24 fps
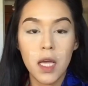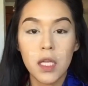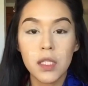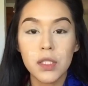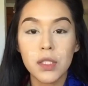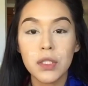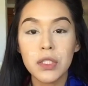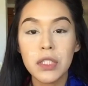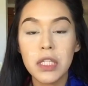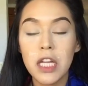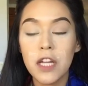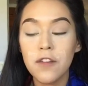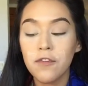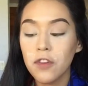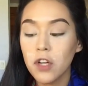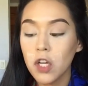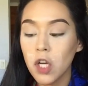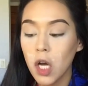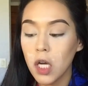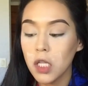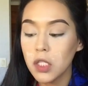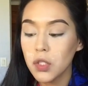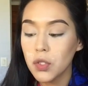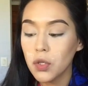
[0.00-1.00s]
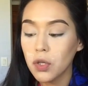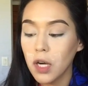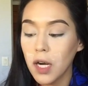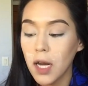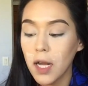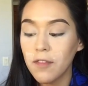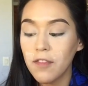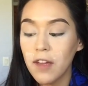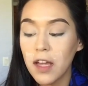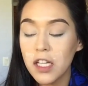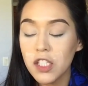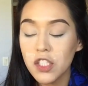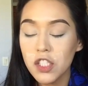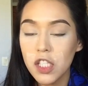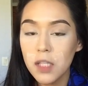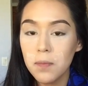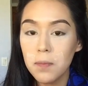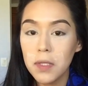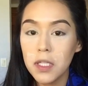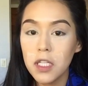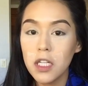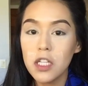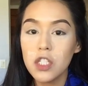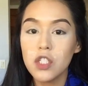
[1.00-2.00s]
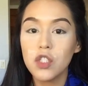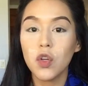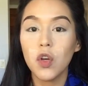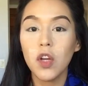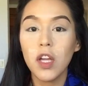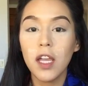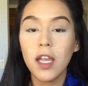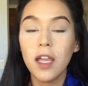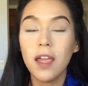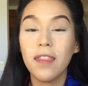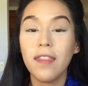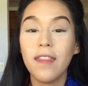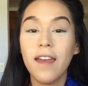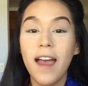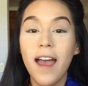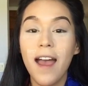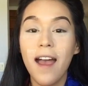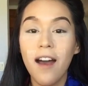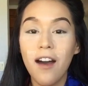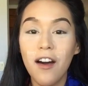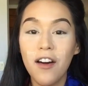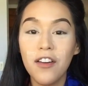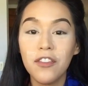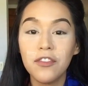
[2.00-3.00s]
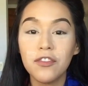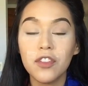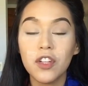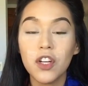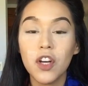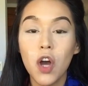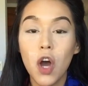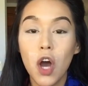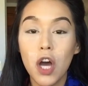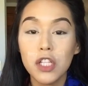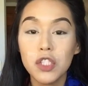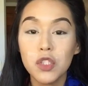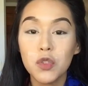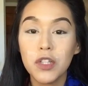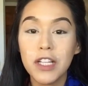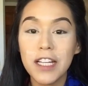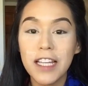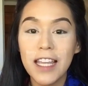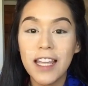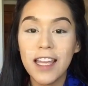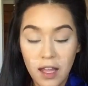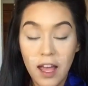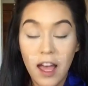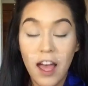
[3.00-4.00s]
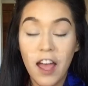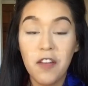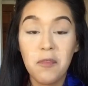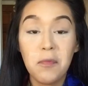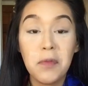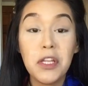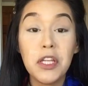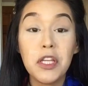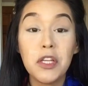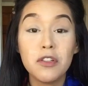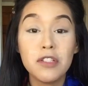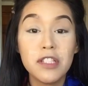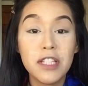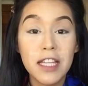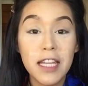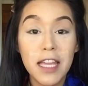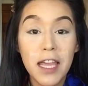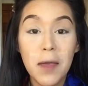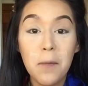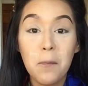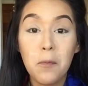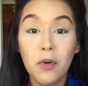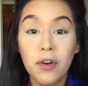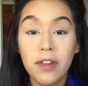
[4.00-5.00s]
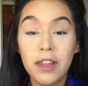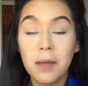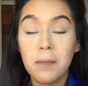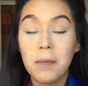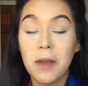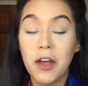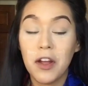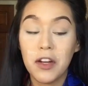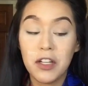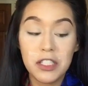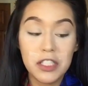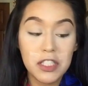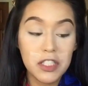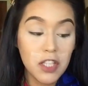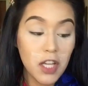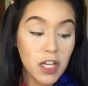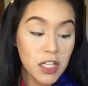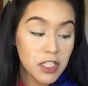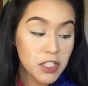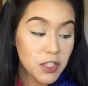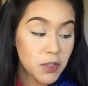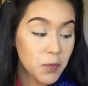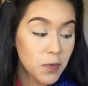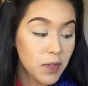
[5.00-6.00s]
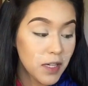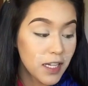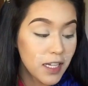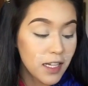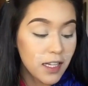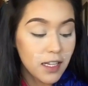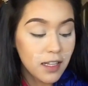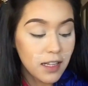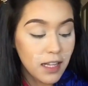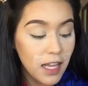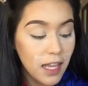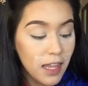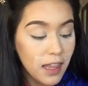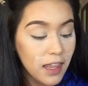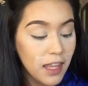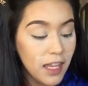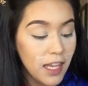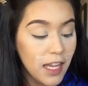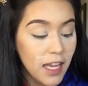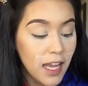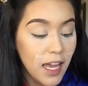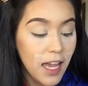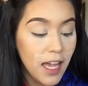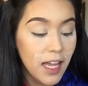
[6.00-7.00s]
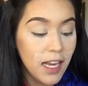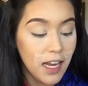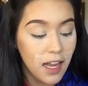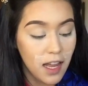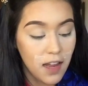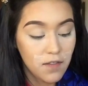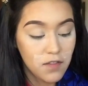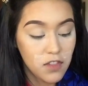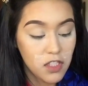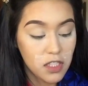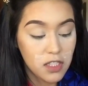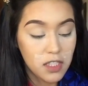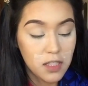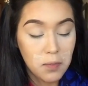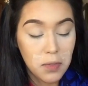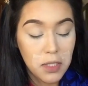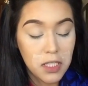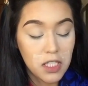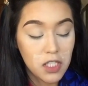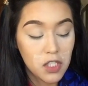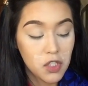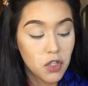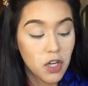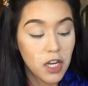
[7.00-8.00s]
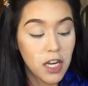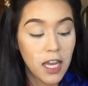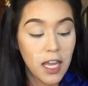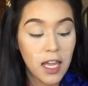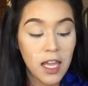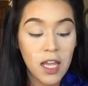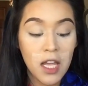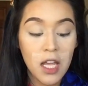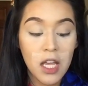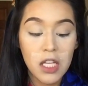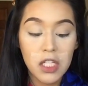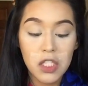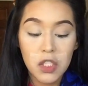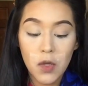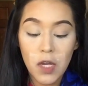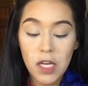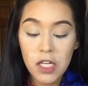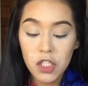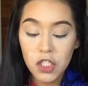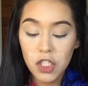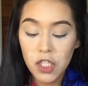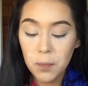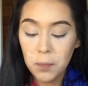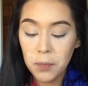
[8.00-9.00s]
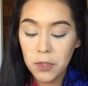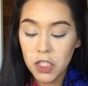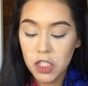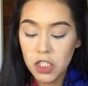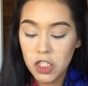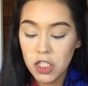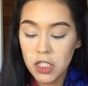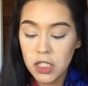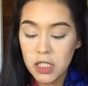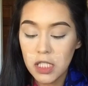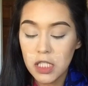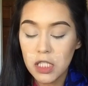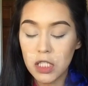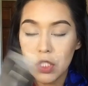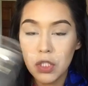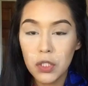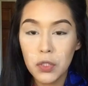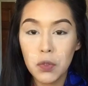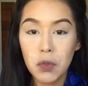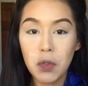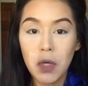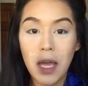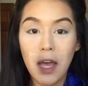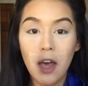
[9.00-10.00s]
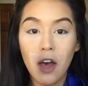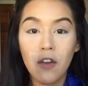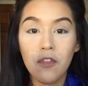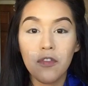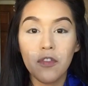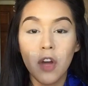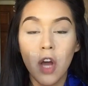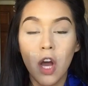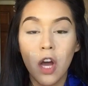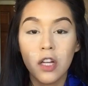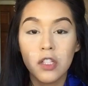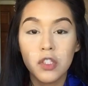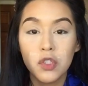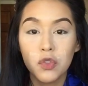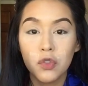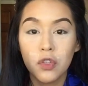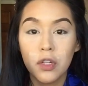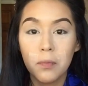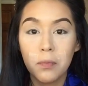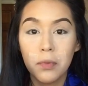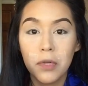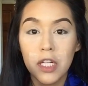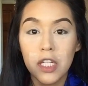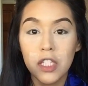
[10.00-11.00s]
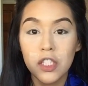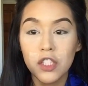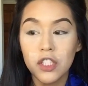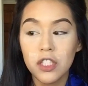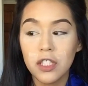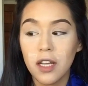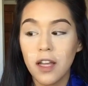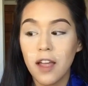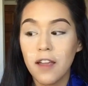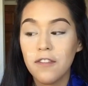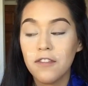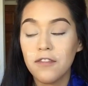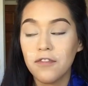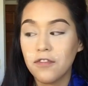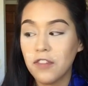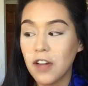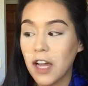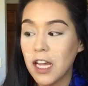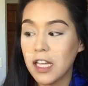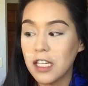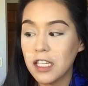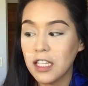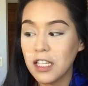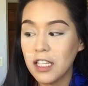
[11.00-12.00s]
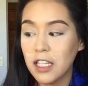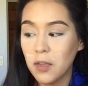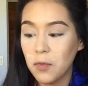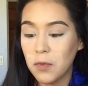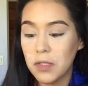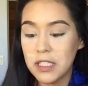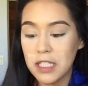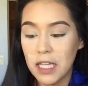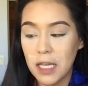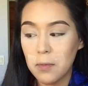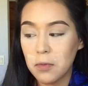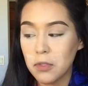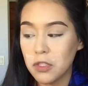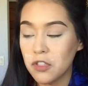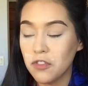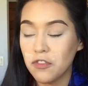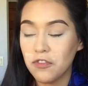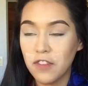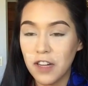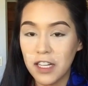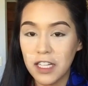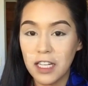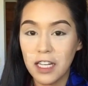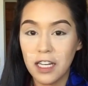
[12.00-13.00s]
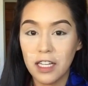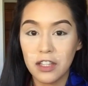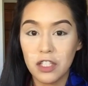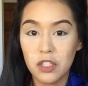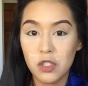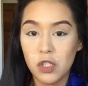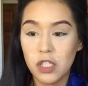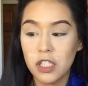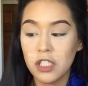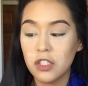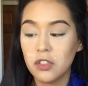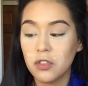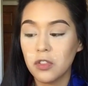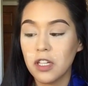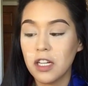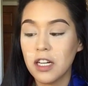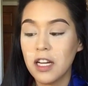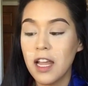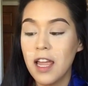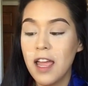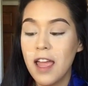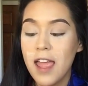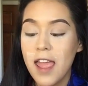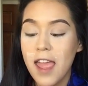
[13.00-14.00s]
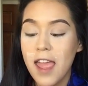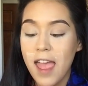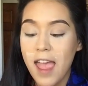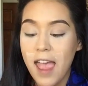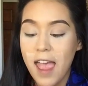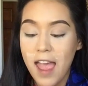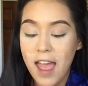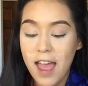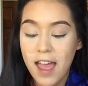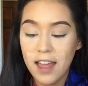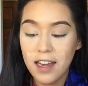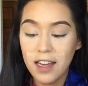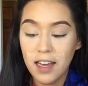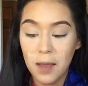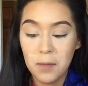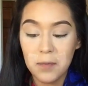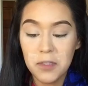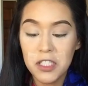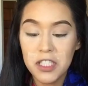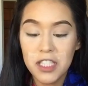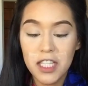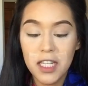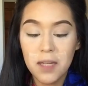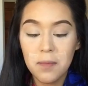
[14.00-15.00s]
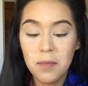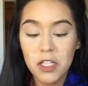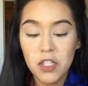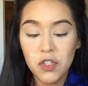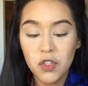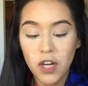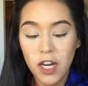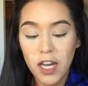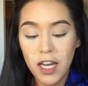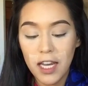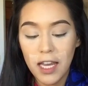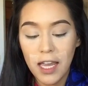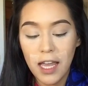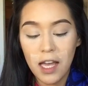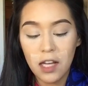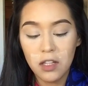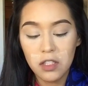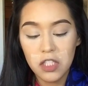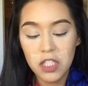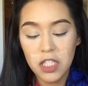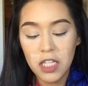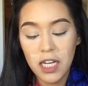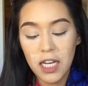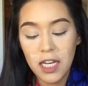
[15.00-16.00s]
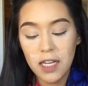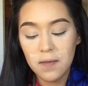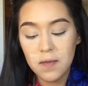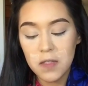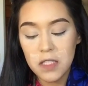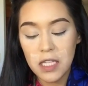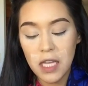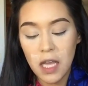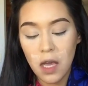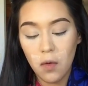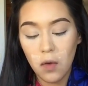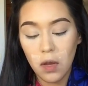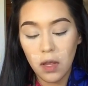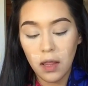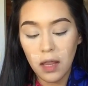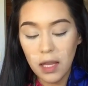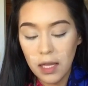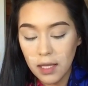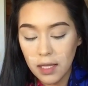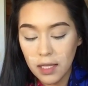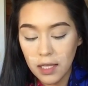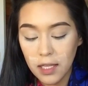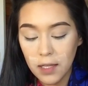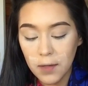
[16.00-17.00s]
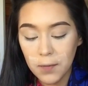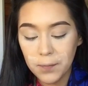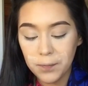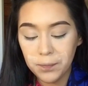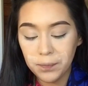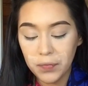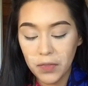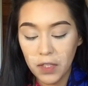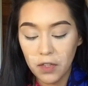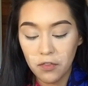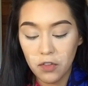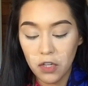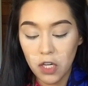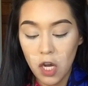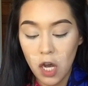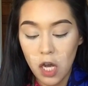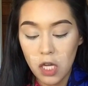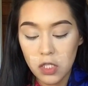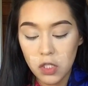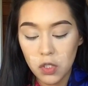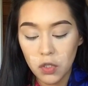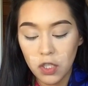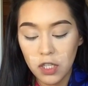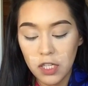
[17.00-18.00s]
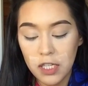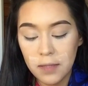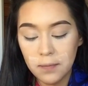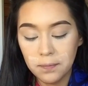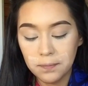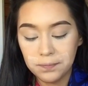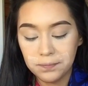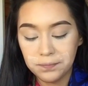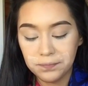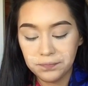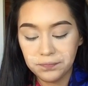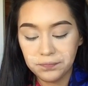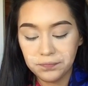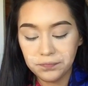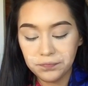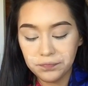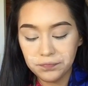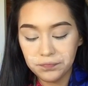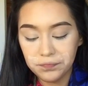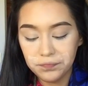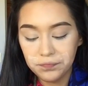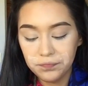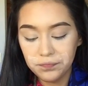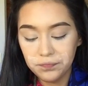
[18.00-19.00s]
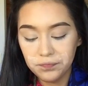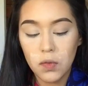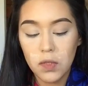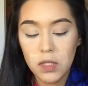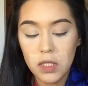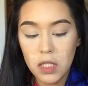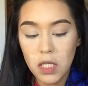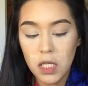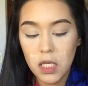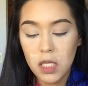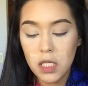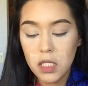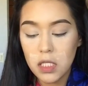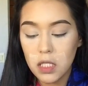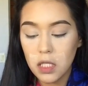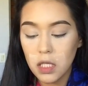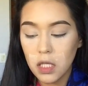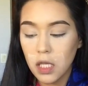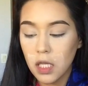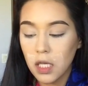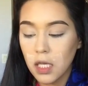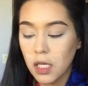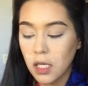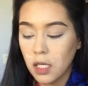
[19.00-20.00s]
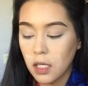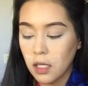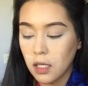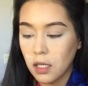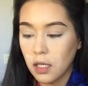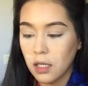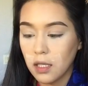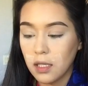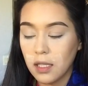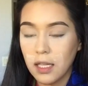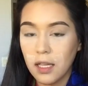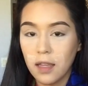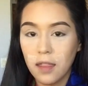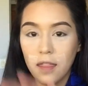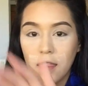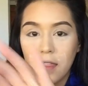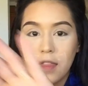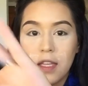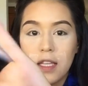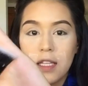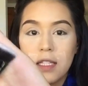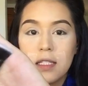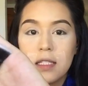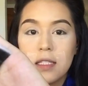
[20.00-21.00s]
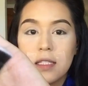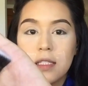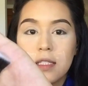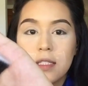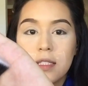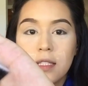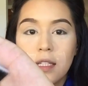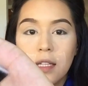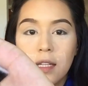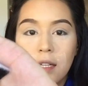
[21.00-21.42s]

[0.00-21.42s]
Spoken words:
So today for contour, I've actually been enjoying the e.l.f. contour kit. I've been using it more than my Anastasia one lately, and I've just been enjoying it. So I actually purchased this new e.l.f. contour brush. I finally was able to find it at the drugstore, and I'm just gonna be trying it out today, see how I like it for contouring. So it does look like this.